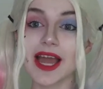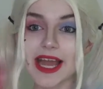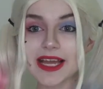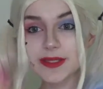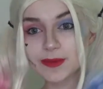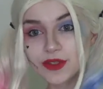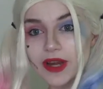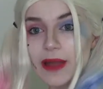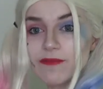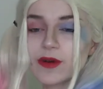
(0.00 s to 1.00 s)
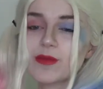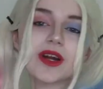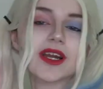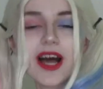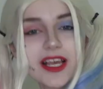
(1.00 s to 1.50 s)
and subscribe for
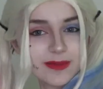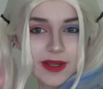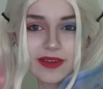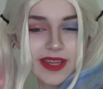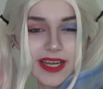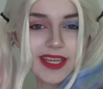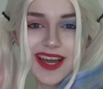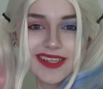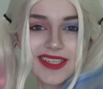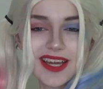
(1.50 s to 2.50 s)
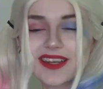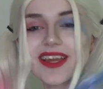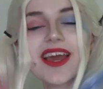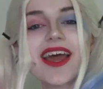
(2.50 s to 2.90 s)
more cosplay related content.